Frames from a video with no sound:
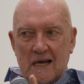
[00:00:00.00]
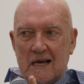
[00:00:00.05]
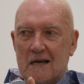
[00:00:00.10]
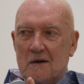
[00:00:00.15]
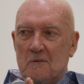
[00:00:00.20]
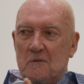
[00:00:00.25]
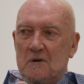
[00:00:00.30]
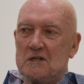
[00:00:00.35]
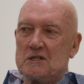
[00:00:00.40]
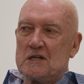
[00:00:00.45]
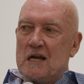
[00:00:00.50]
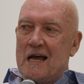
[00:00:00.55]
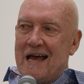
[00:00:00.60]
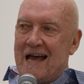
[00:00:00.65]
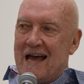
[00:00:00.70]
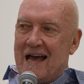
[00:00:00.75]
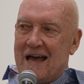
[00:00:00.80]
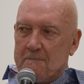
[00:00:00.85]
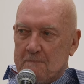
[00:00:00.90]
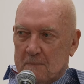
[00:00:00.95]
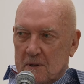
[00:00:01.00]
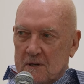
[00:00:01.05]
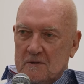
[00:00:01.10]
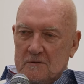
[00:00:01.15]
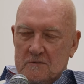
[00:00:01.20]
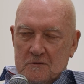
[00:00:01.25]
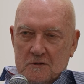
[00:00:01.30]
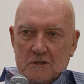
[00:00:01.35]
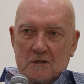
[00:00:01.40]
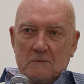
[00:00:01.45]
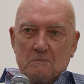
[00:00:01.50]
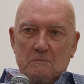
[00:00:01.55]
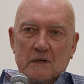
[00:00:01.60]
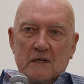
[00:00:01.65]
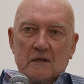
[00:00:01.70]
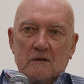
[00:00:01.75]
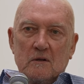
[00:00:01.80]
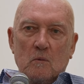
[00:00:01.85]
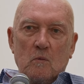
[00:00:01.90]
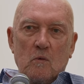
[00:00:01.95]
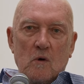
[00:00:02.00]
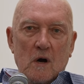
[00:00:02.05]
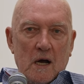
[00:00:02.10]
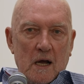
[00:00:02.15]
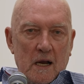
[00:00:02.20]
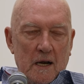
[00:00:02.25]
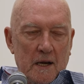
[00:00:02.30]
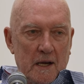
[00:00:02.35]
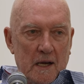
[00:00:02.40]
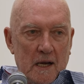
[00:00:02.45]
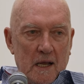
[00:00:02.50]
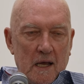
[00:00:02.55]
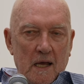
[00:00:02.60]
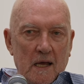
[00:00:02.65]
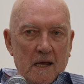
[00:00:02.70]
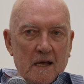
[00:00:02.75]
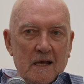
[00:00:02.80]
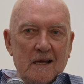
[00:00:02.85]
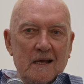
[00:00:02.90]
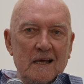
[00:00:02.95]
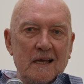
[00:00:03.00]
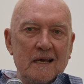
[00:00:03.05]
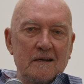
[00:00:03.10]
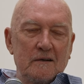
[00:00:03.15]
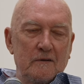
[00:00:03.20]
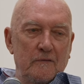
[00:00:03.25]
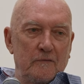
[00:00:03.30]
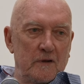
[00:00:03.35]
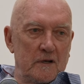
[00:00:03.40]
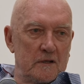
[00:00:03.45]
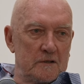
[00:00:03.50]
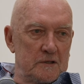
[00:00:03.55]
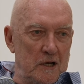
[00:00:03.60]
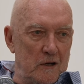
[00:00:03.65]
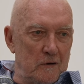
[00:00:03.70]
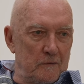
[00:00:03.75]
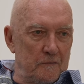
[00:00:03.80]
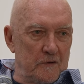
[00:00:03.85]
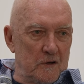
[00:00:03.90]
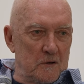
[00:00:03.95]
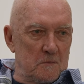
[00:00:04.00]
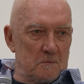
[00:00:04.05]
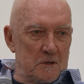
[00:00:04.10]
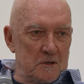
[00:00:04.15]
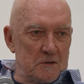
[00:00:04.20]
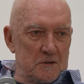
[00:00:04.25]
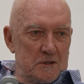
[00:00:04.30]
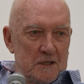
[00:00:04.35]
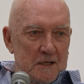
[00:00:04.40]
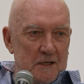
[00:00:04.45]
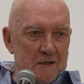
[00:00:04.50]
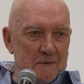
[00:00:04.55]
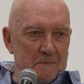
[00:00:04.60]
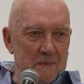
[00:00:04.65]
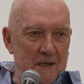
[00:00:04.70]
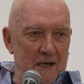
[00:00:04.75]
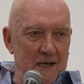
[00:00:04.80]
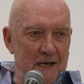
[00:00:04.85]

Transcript: Which happened to be the one in the Philadelphia Museum.